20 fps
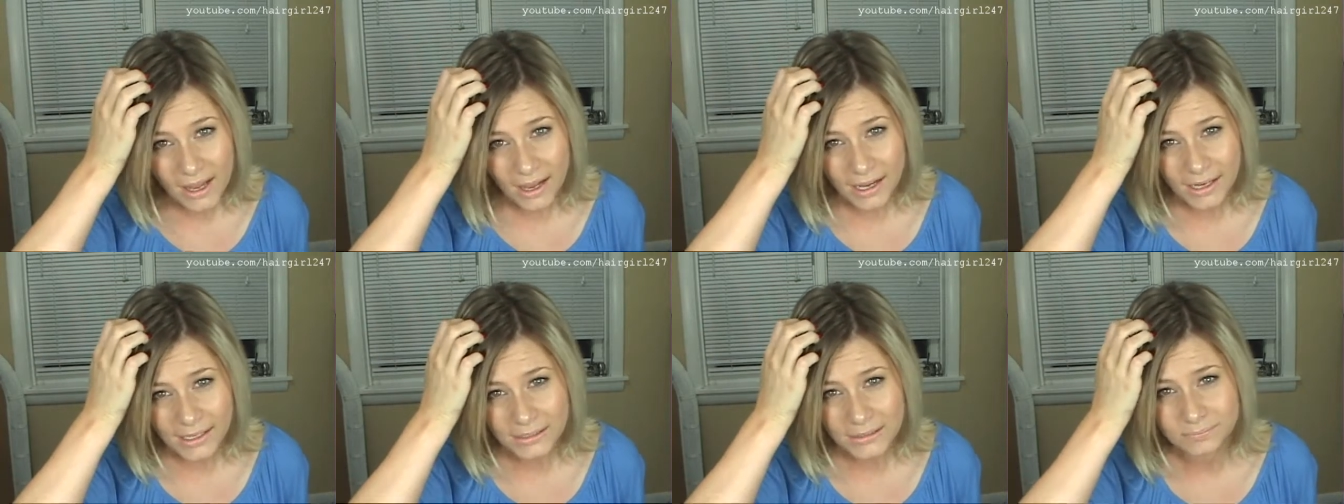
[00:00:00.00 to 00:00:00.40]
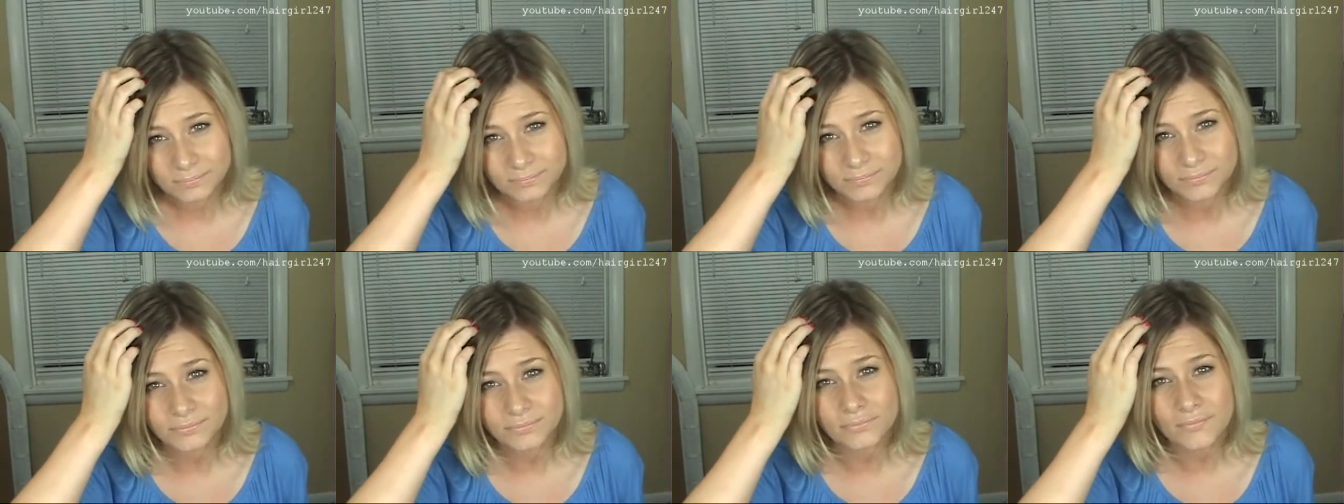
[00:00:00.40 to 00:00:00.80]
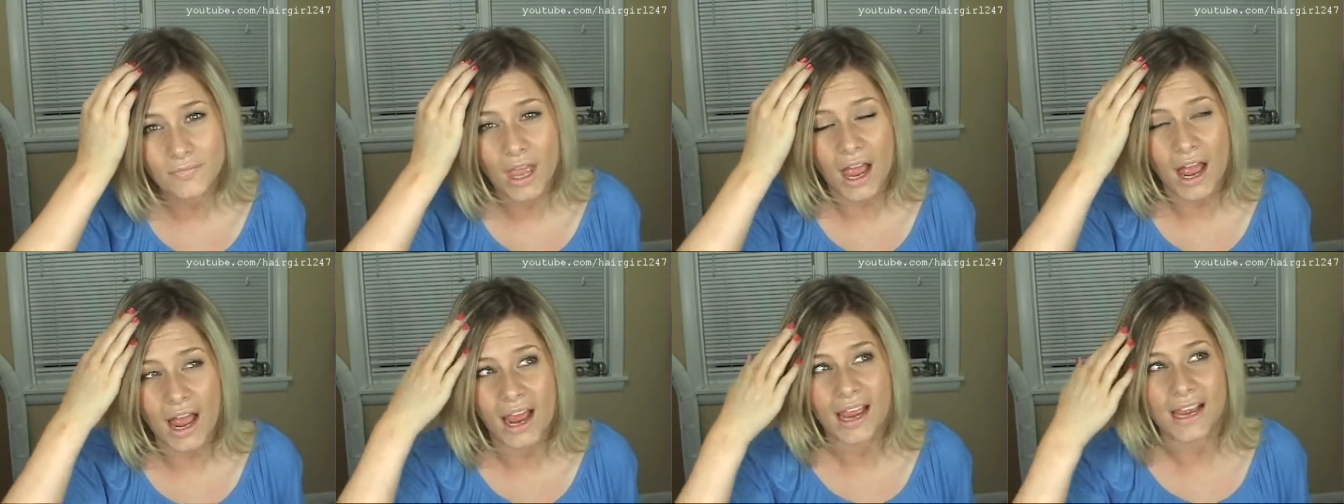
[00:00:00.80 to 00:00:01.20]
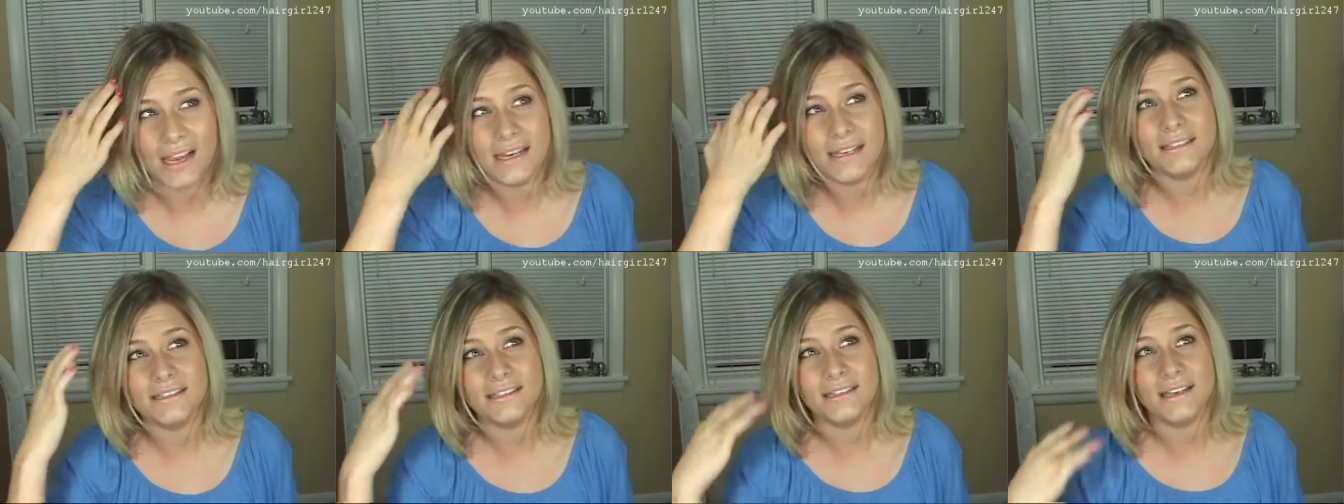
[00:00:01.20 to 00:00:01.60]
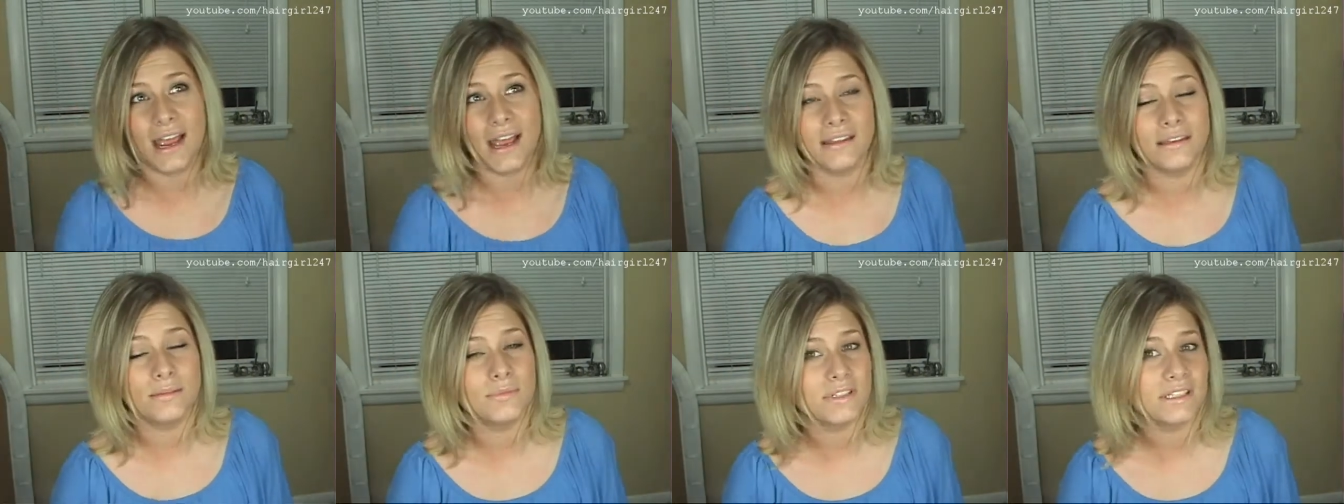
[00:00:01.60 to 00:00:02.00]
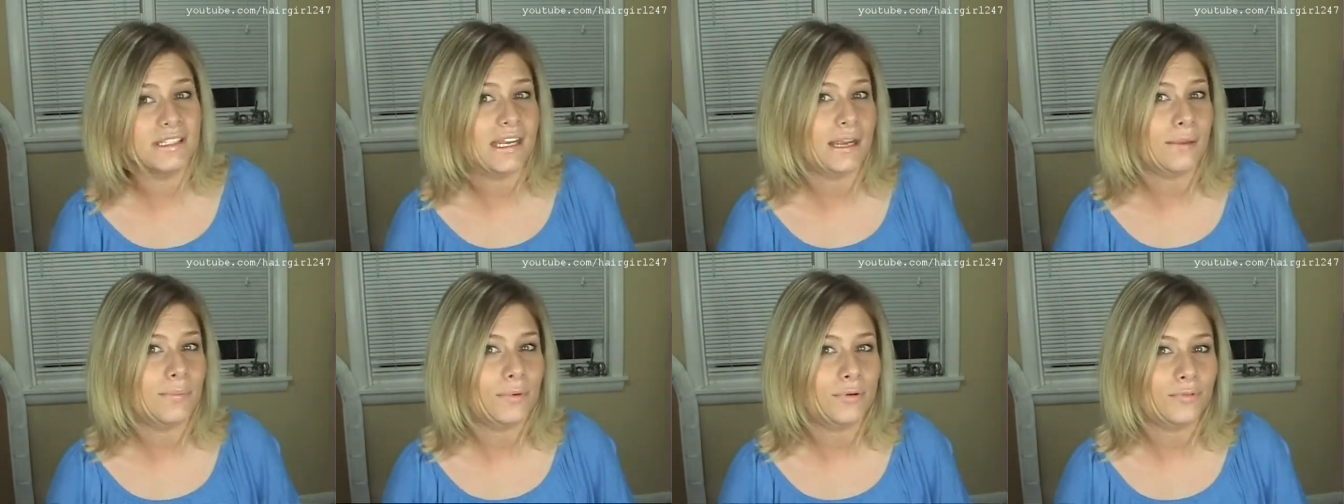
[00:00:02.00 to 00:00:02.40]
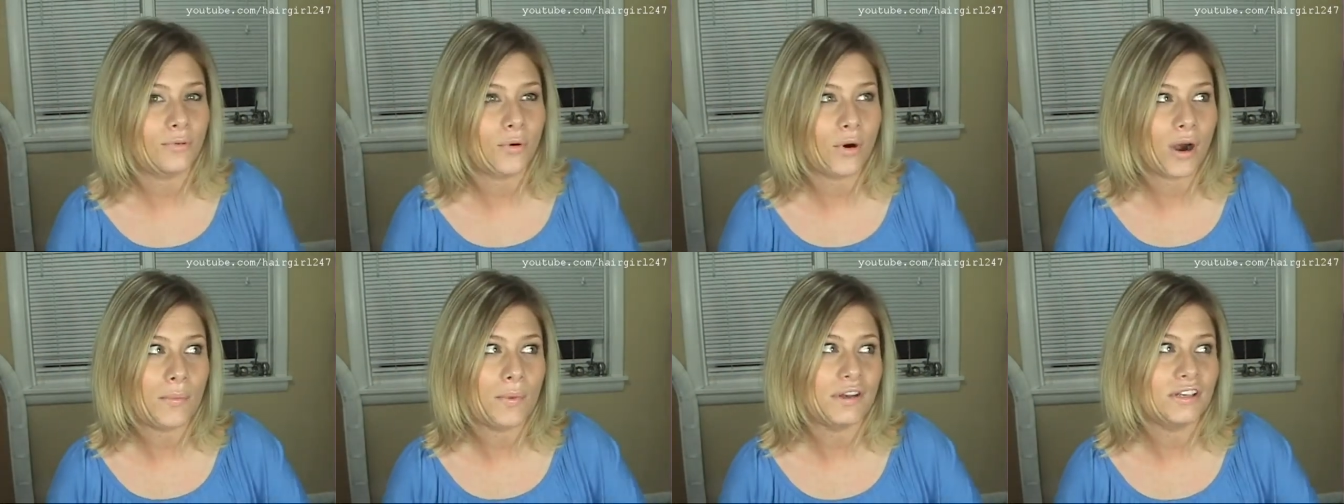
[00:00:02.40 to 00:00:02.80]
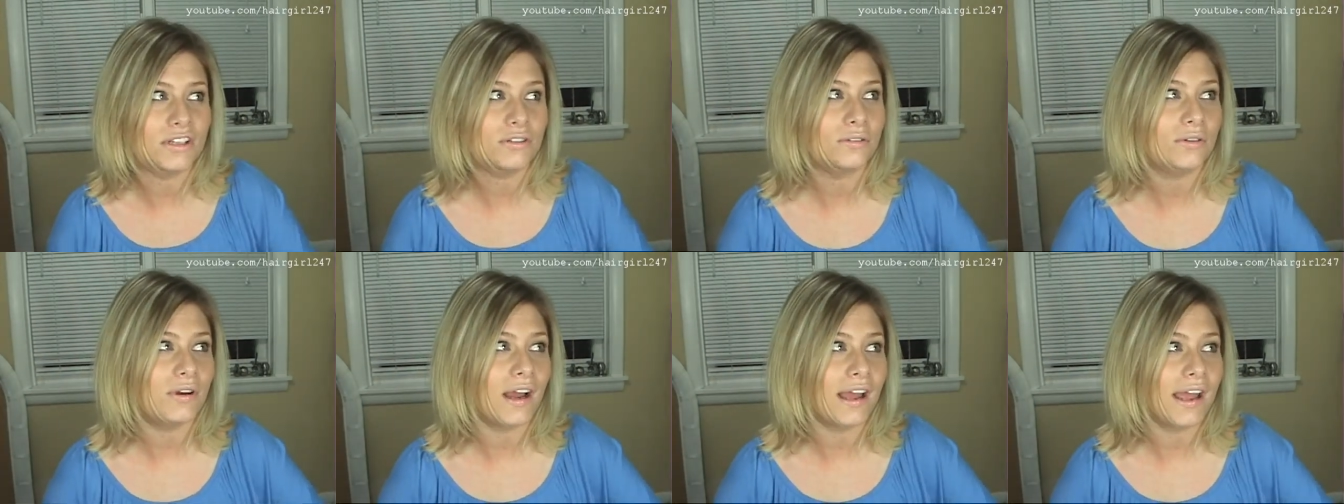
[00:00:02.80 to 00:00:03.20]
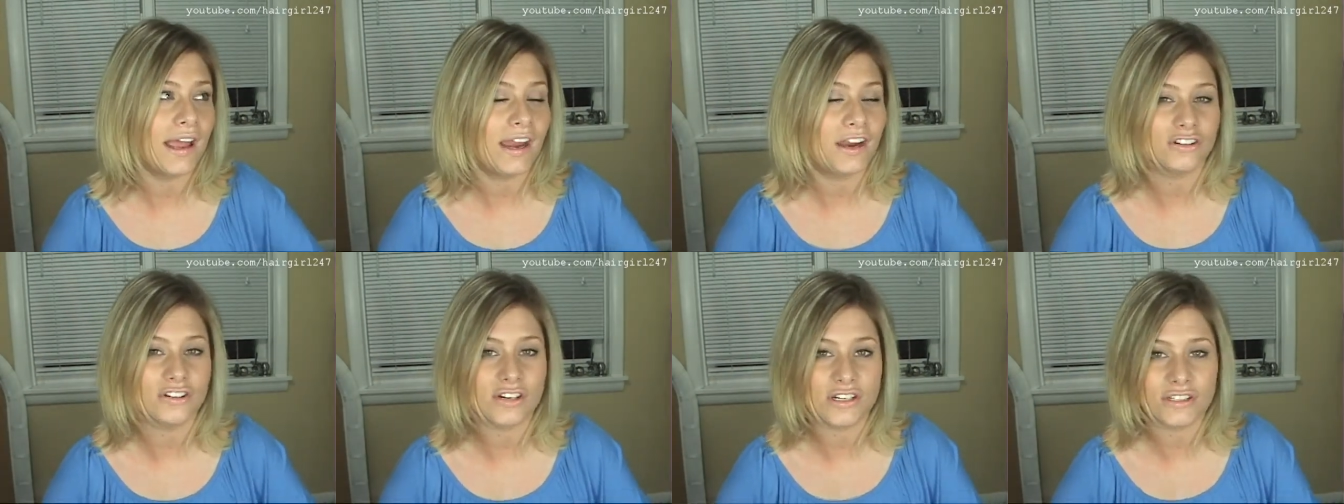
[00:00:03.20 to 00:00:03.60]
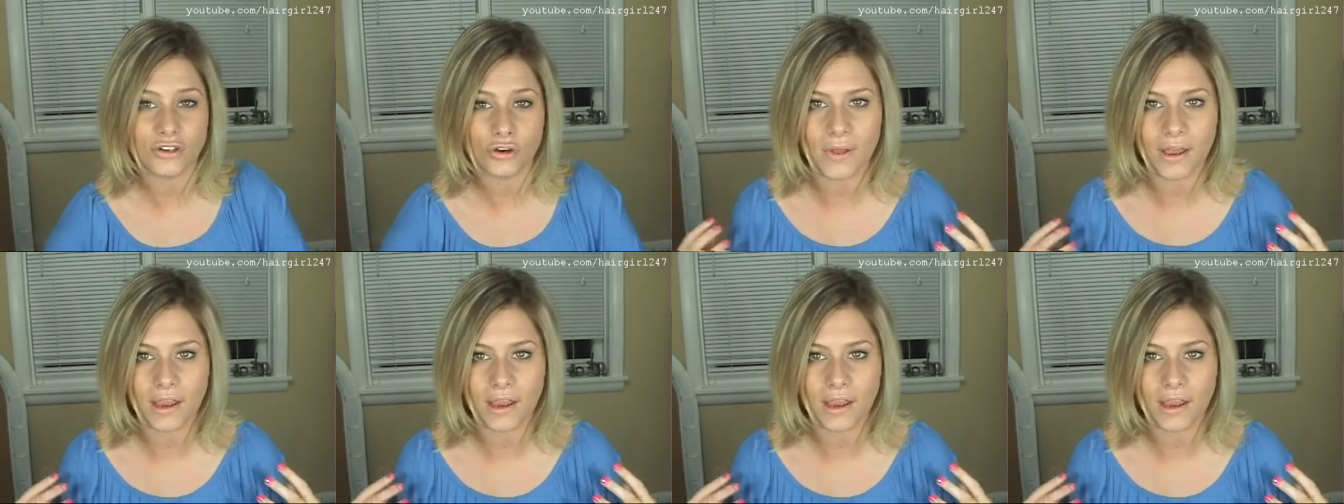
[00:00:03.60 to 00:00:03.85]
I had the mistake before. I went to a hairdresser.